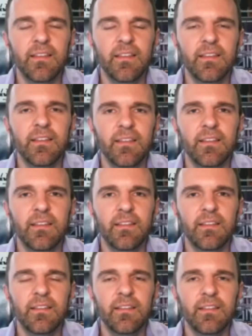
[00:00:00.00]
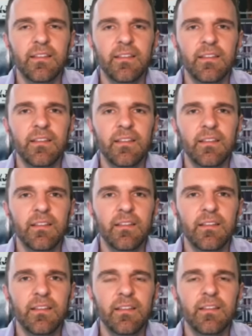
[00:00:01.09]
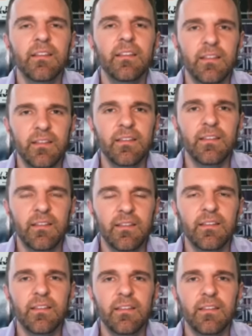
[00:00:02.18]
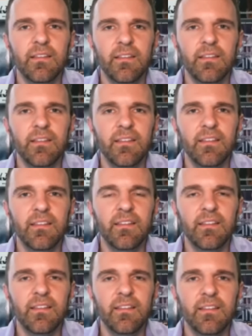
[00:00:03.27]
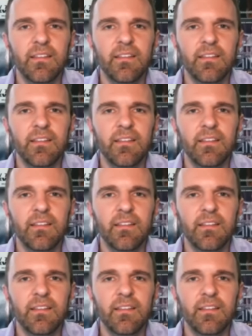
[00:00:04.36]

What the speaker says: This person isn't speaking.